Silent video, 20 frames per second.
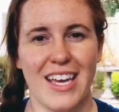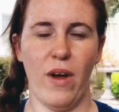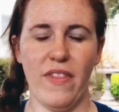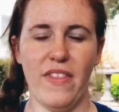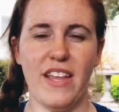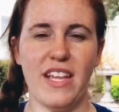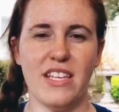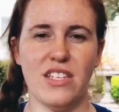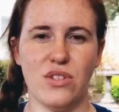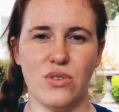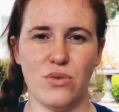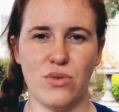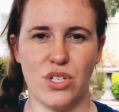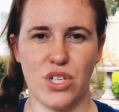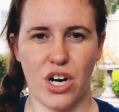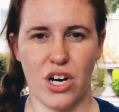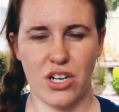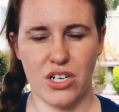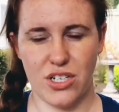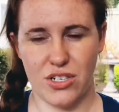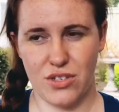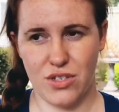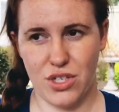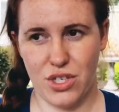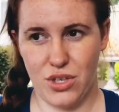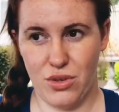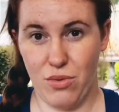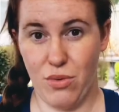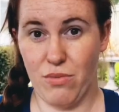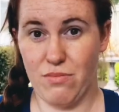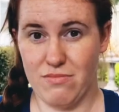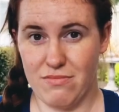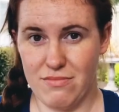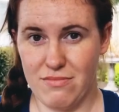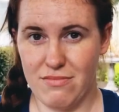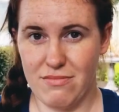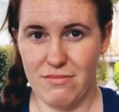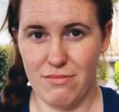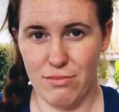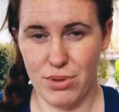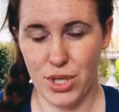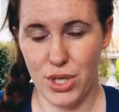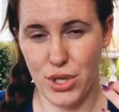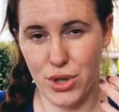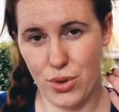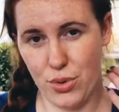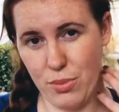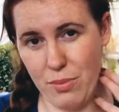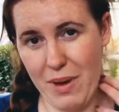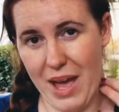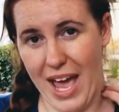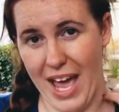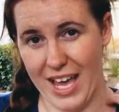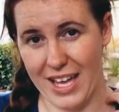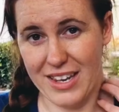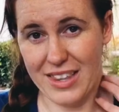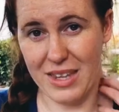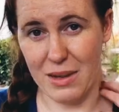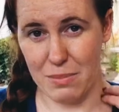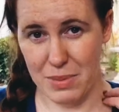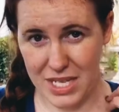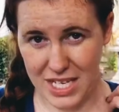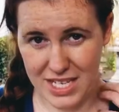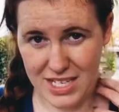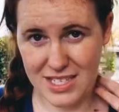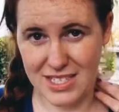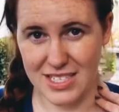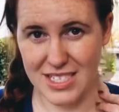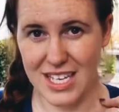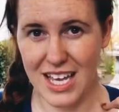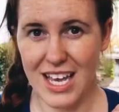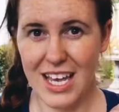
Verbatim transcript: When they do start to bloom and the beans